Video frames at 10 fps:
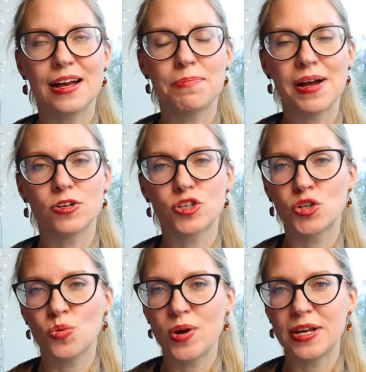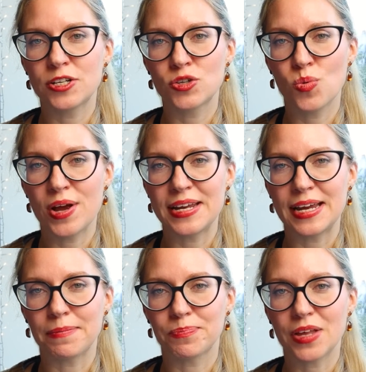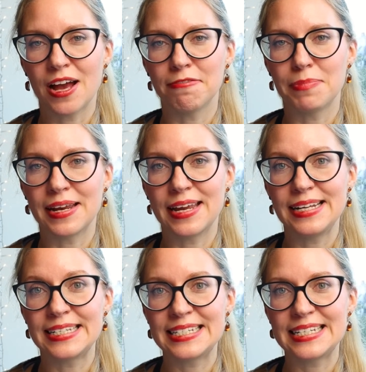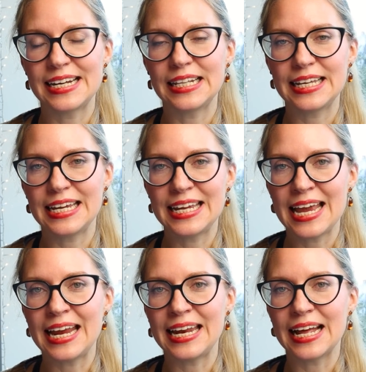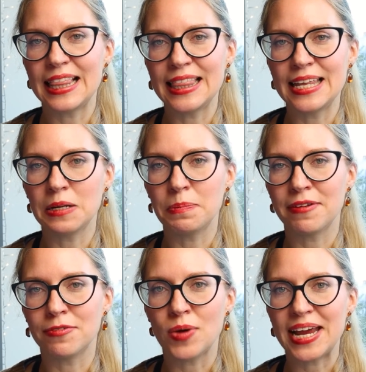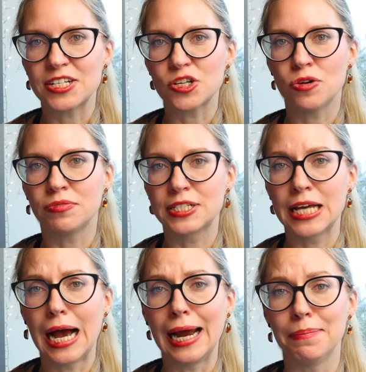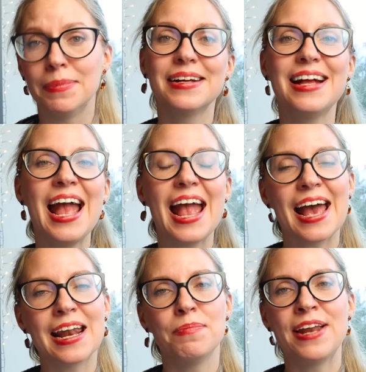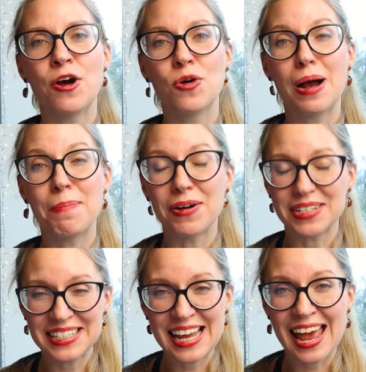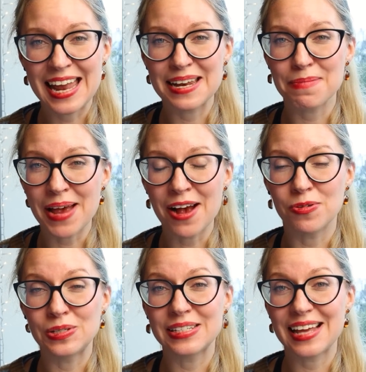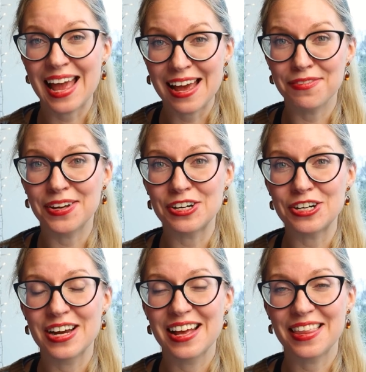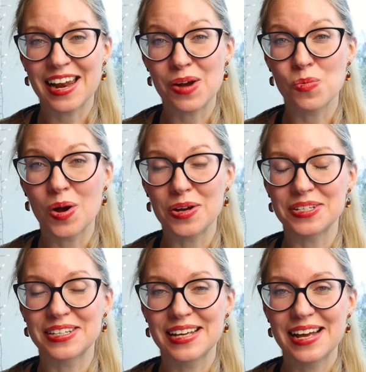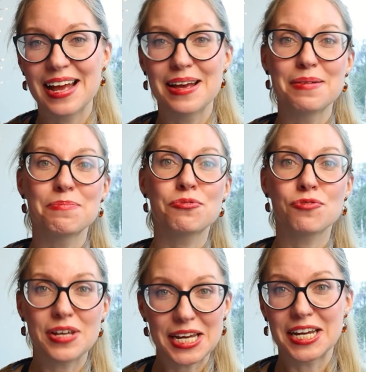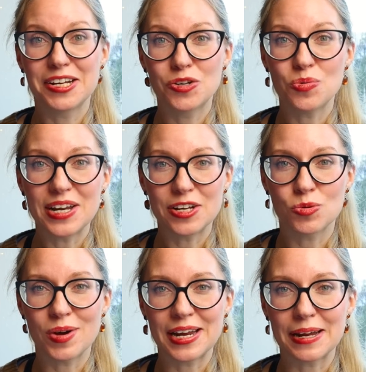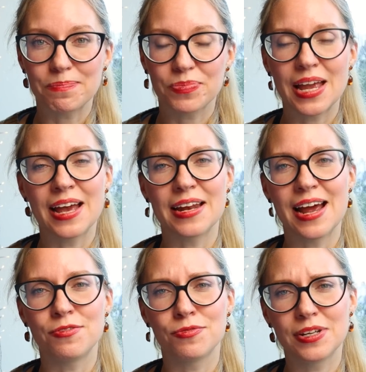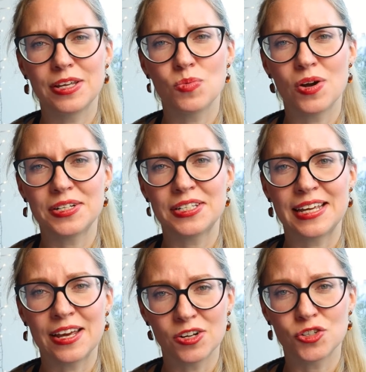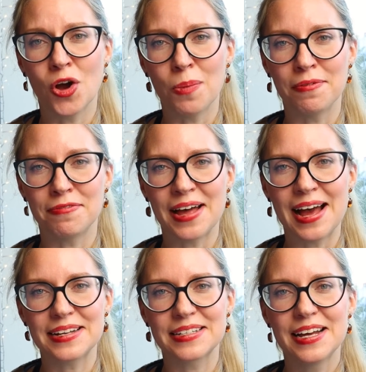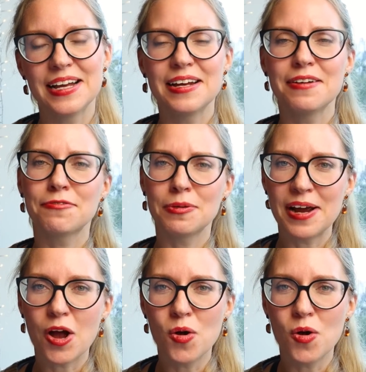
about 2020, I've been steadily gaining a little bit of weight over time, and I'm now about 10 pounds heavier than I was pre-2020, and I really want to get on top of that for my